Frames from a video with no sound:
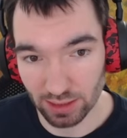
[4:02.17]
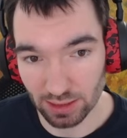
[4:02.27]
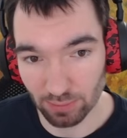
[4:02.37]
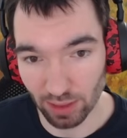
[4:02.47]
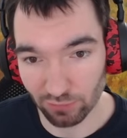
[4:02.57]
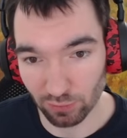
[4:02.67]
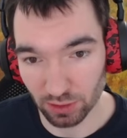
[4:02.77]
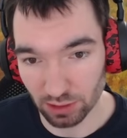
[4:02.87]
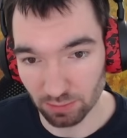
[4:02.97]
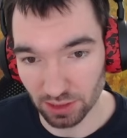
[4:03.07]
easily buy it from
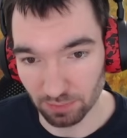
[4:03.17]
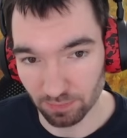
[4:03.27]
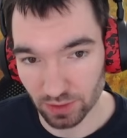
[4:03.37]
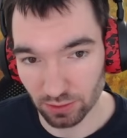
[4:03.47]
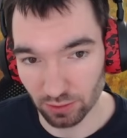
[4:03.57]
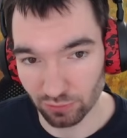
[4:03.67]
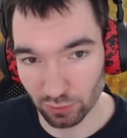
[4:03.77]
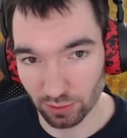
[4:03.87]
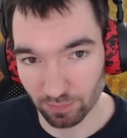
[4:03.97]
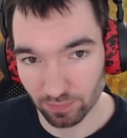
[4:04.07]
the TP. So if
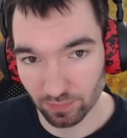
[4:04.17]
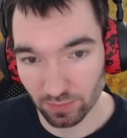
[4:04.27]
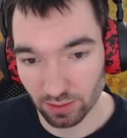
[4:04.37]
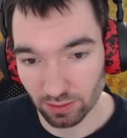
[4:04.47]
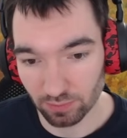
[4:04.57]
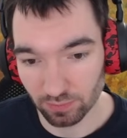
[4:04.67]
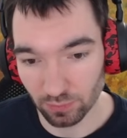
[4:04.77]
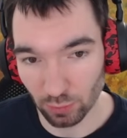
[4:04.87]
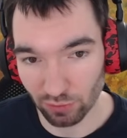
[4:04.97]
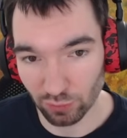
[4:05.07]
you're
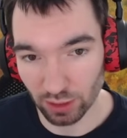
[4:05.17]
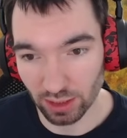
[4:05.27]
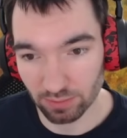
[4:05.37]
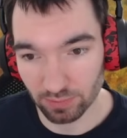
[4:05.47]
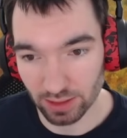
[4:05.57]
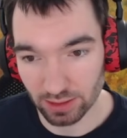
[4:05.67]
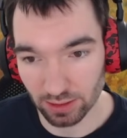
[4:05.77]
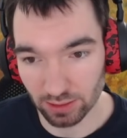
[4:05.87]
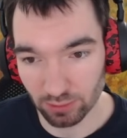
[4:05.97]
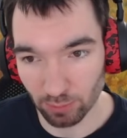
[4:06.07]
looking for that, that's
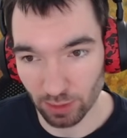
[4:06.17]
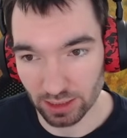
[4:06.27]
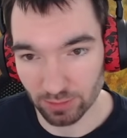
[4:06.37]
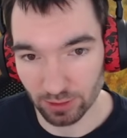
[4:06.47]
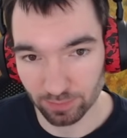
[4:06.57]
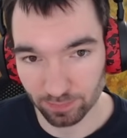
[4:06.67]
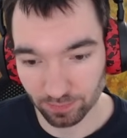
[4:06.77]
the replacement.